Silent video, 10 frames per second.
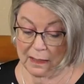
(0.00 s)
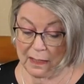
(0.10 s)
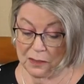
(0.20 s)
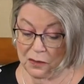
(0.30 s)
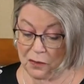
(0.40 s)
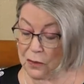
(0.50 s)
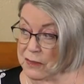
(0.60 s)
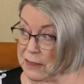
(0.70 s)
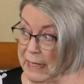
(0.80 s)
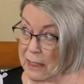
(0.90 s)
this
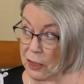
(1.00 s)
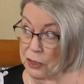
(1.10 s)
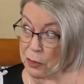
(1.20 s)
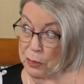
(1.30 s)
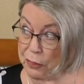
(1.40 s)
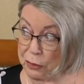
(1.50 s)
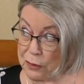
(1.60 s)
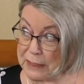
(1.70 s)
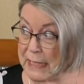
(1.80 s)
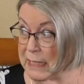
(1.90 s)
Thursday, October 13th.